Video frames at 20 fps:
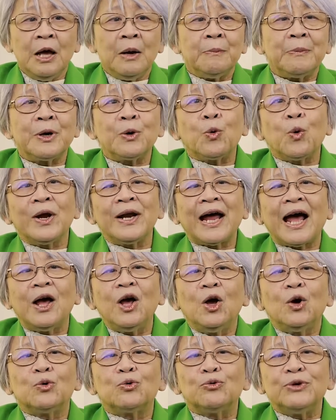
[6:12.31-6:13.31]
But when I
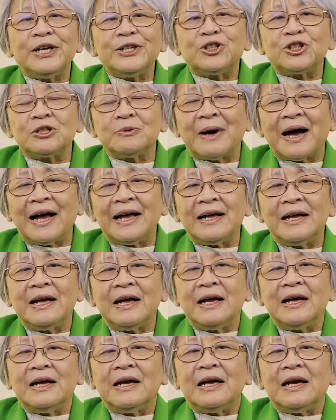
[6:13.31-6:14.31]
reached my
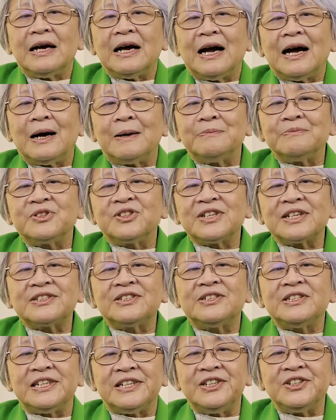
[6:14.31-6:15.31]

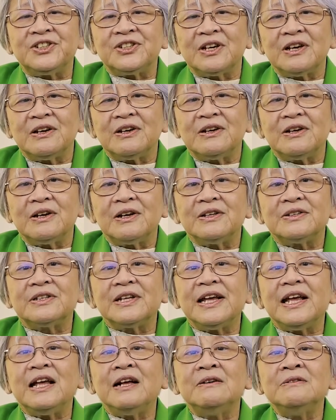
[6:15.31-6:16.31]
60s,
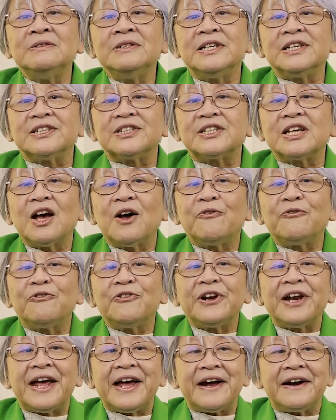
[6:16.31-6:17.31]
the illness
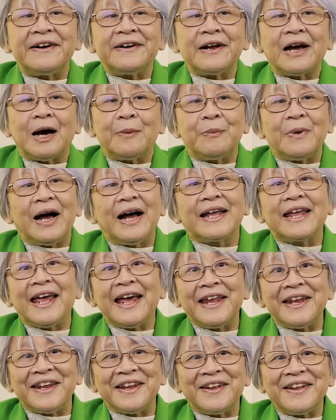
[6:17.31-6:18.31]
flared up
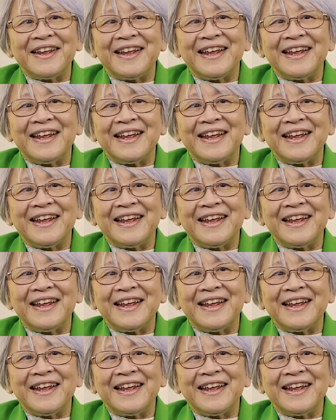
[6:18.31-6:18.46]
again.